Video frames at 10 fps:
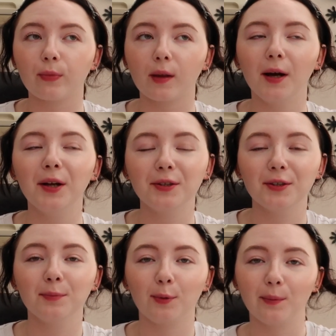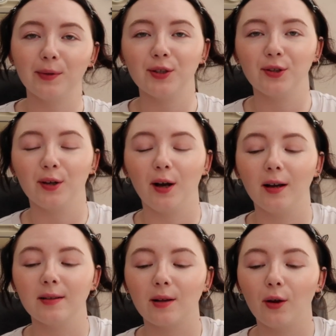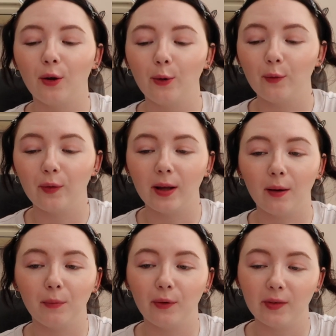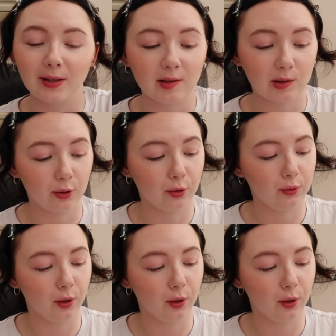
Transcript: I do promise you guys, hopefully I'm moving soon.